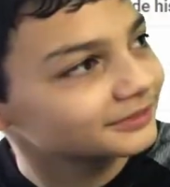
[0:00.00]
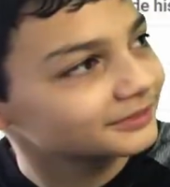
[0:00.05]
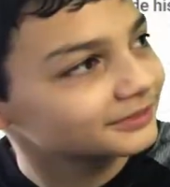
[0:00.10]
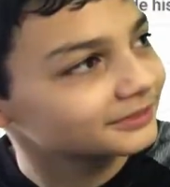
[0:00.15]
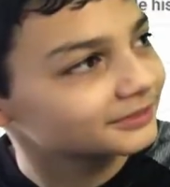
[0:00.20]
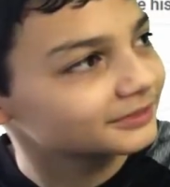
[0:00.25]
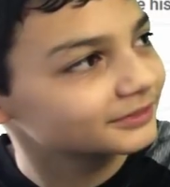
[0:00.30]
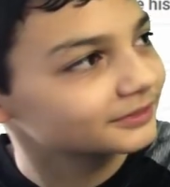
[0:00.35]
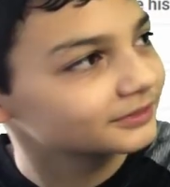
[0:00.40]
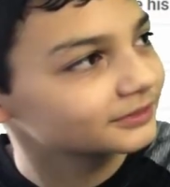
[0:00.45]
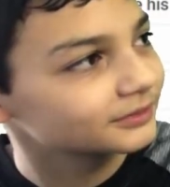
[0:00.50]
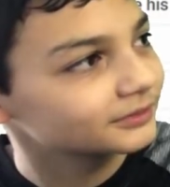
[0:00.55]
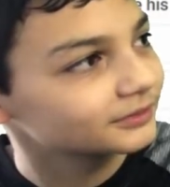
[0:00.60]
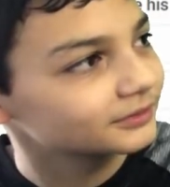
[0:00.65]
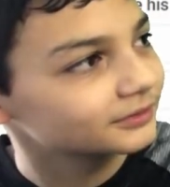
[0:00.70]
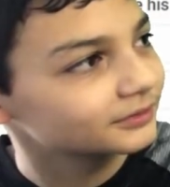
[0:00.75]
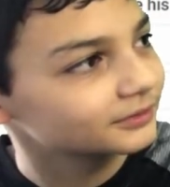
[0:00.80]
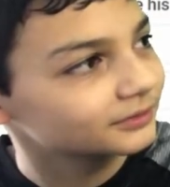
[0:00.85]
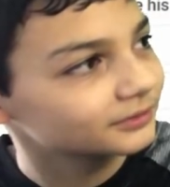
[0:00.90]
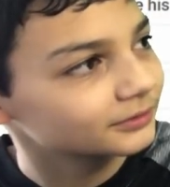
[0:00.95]

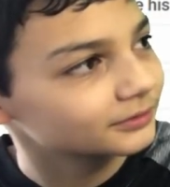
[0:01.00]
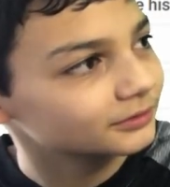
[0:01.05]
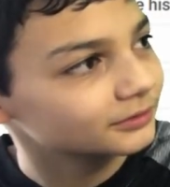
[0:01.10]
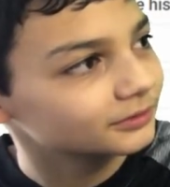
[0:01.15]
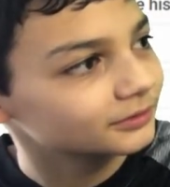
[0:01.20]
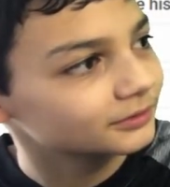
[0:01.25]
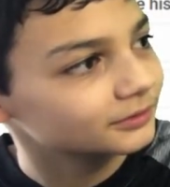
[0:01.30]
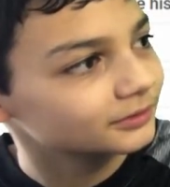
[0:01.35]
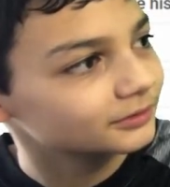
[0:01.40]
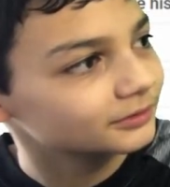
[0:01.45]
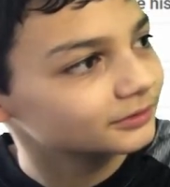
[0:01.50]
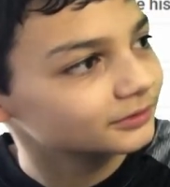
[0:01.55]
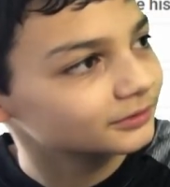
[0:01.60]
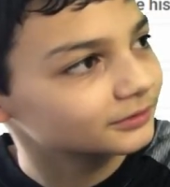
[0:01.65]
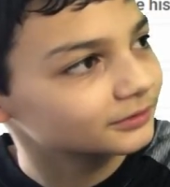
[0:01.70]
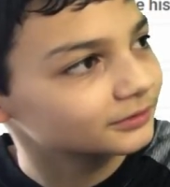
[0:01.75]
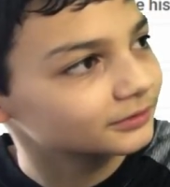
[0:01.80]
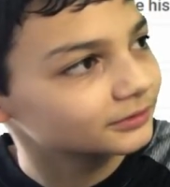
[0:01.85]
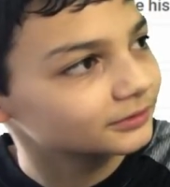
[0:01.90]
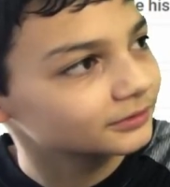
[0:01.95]

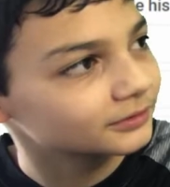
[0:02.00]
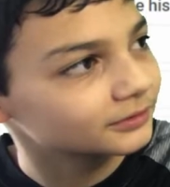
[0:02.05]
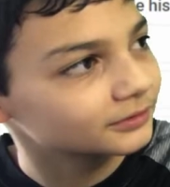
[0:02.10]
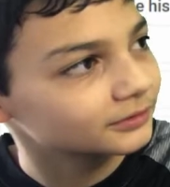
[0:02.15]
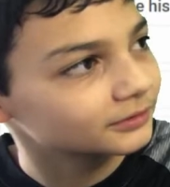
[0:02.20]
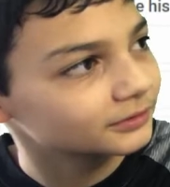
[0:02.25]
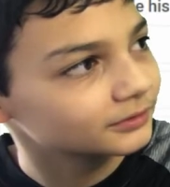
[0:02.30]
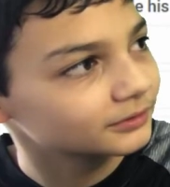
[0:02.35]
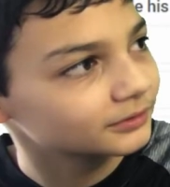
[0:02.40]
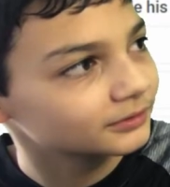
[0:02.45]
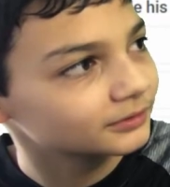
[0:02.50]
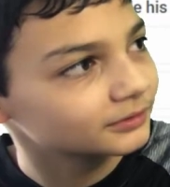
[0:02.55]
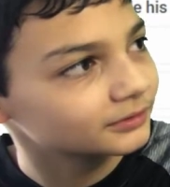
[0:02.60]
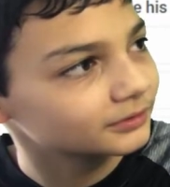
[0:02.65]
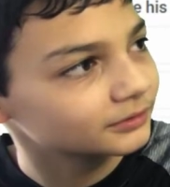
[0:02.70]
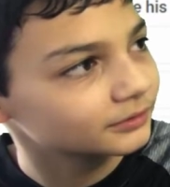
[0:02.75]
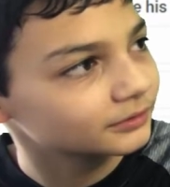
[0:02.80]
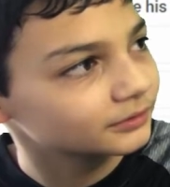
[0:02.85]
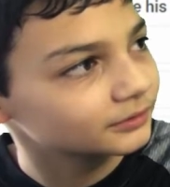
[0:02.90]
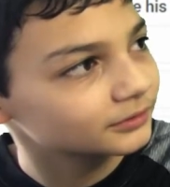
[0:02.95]

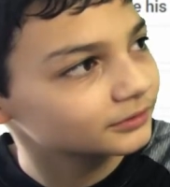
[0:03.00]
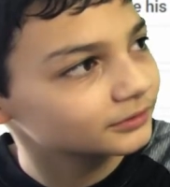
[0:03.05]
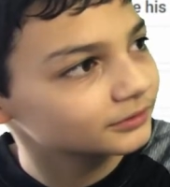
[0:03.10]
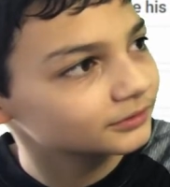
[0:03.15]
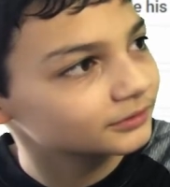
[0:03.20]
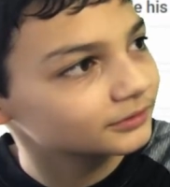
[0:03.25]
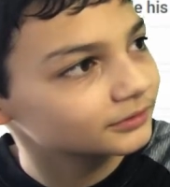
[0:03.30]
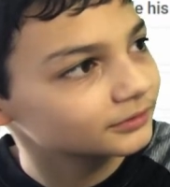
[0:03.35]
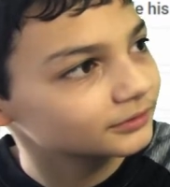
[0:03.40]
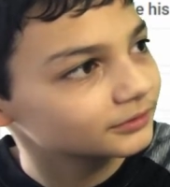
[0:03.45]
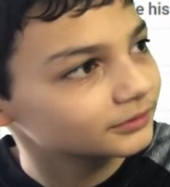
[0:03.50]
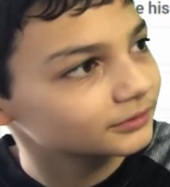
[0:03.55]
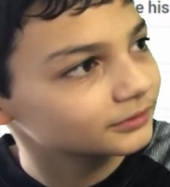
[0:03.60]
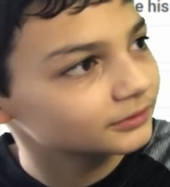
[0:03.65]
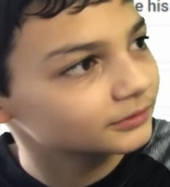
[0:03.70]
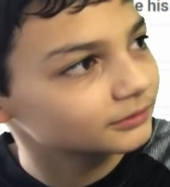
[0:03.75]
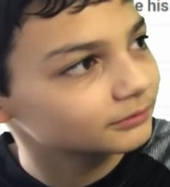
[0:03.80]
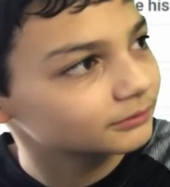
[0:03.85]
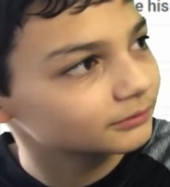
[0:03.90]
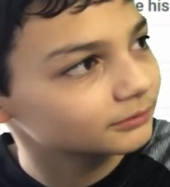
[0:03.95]

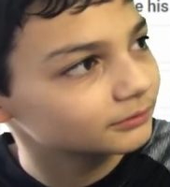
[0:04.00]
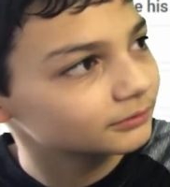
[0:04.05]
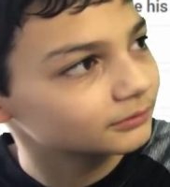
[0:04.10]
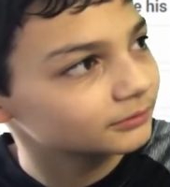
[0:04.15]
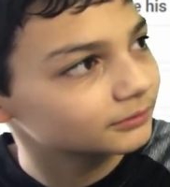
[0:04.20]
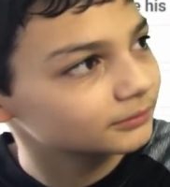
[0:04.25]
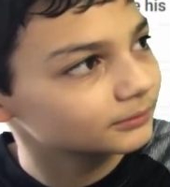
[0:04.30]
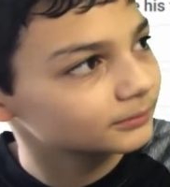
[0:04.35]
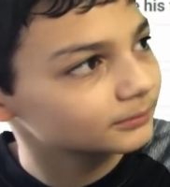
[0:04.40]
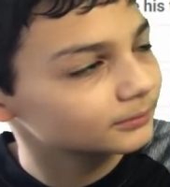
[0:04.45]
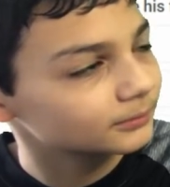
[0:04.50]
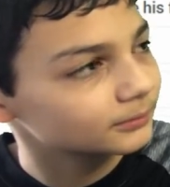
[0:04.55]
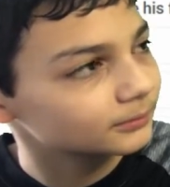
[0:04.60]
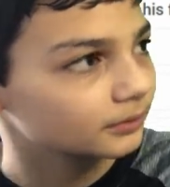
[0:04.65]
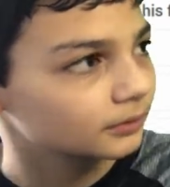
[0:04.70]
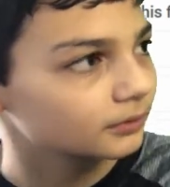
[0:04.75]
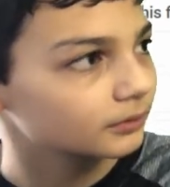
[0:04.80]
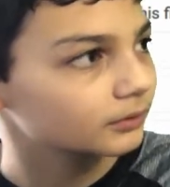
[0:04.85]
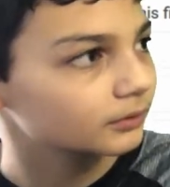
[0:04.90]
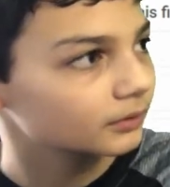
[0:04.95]

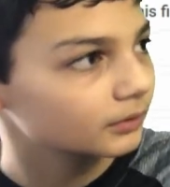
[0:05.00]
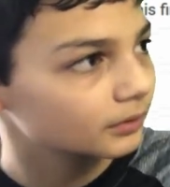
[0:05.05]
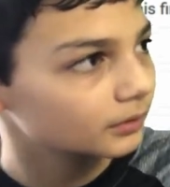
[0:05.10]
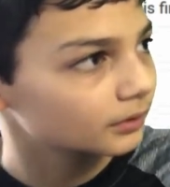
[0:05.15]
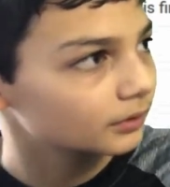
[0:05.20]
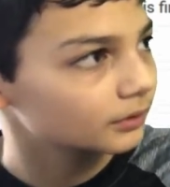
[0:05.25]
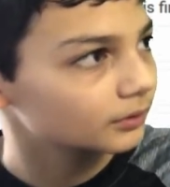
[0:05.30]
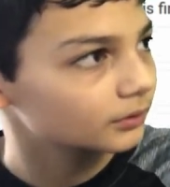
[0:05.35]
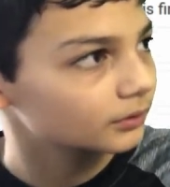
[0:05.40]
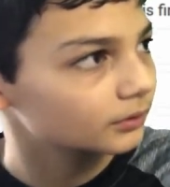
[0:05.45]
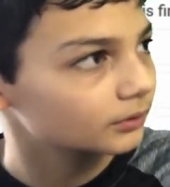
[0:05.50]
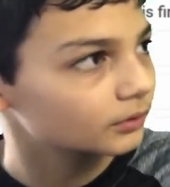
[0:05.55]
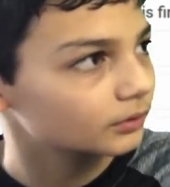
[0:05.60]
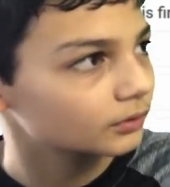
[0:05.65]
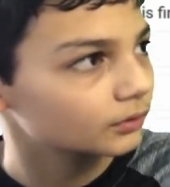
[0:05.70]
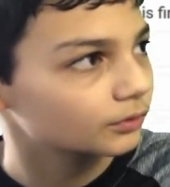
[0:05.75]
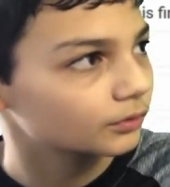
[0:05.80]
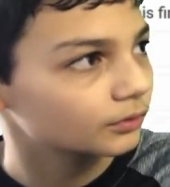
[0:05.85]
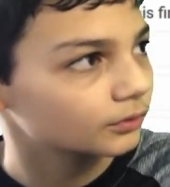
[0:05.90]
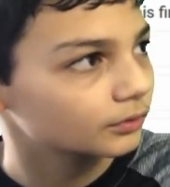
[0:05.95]

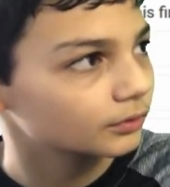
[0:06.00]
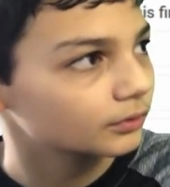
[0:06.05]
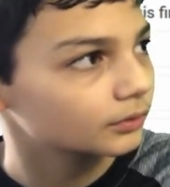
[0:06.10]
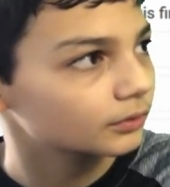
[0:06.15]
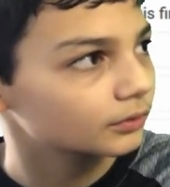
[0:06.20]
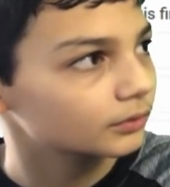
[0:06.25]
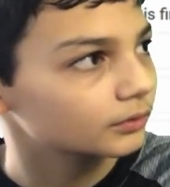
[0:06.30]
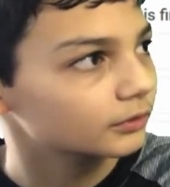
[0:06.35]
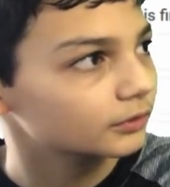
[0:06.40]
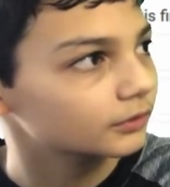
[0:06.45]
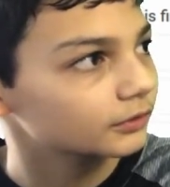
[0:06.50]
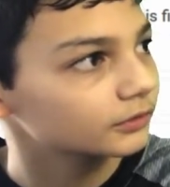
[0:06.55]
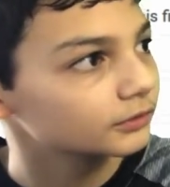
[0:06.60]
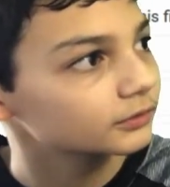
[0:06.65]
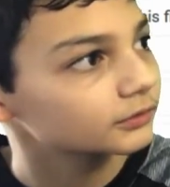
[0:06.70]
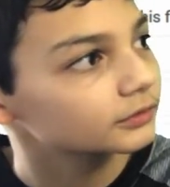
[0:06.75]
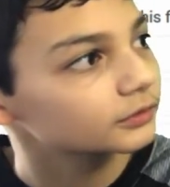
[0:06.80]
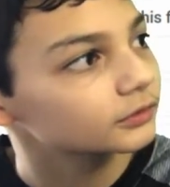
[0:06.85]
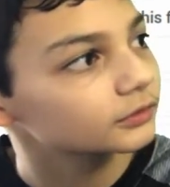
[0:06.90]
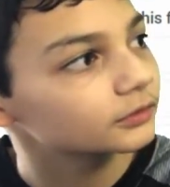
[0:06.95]

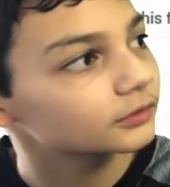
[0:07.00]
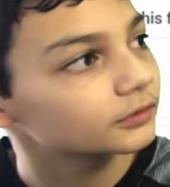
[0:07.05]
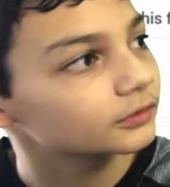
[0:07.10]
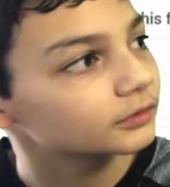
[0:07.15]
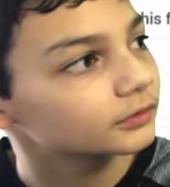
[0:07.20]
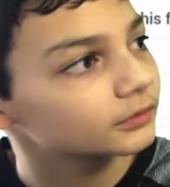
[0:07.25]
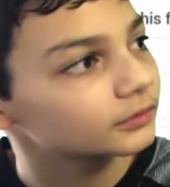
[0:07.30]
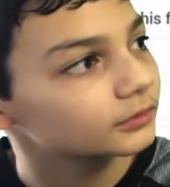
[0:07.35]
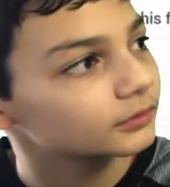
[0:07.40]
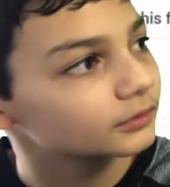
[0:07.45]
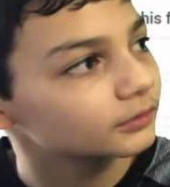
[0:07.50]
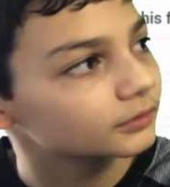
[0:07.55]
[no speech]